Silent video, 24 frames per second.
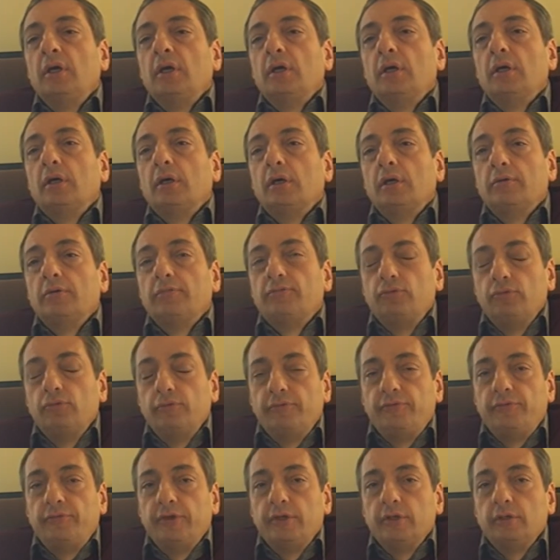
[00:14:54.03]

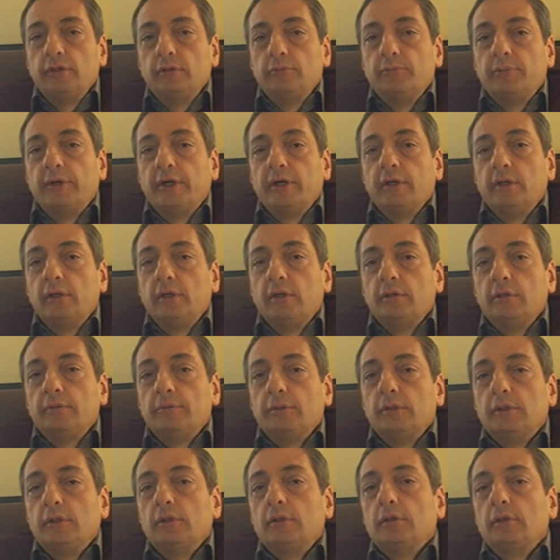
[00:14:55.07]
fulfilled by
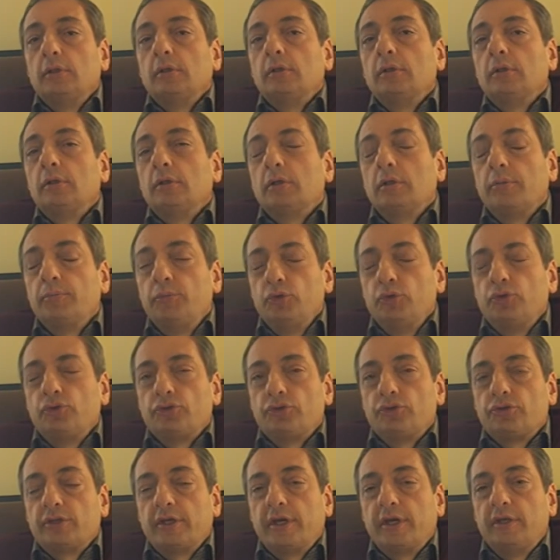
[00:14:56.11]
computer
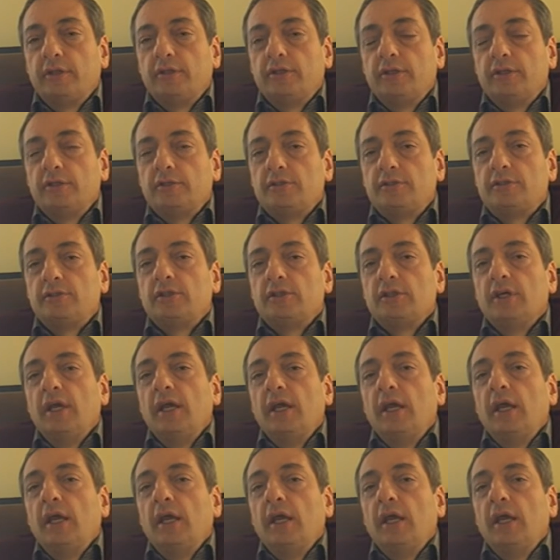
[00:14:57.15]
scientists.